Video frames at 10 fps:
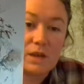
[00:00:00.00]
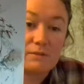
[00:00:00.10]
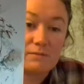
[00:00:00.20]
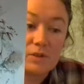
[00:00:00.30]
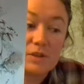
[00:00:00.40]
I
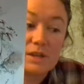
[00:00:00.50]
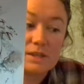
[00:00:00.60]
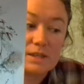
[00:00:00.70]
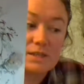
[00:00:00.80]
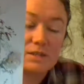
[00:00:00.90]
feel like
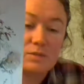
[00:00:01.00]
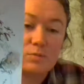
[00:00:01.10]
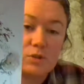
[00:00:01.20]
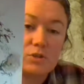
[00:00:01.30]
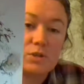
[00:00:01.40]
this is
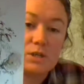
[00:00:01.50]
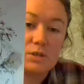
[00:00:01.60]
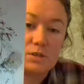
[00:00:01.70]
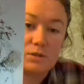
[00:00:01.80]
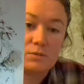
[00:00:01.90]
what you need
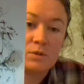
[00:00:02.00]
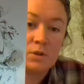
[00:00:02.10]
to do.